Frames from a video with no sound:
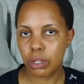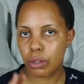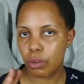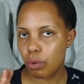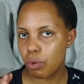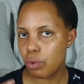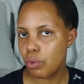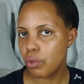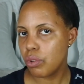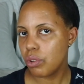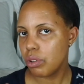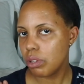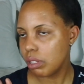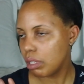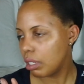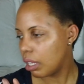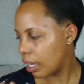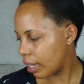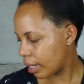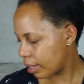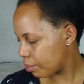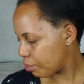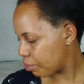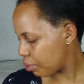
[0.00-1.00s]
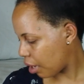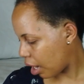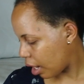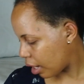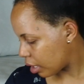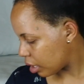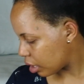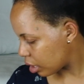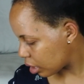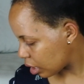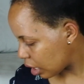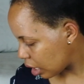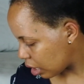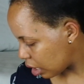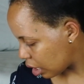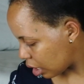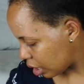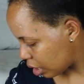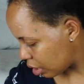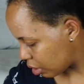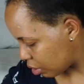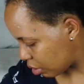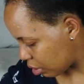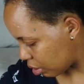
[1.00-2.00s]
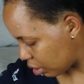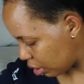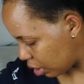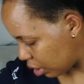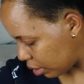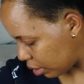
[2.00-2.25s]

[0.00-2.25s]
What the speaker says: cool like product. I think it's,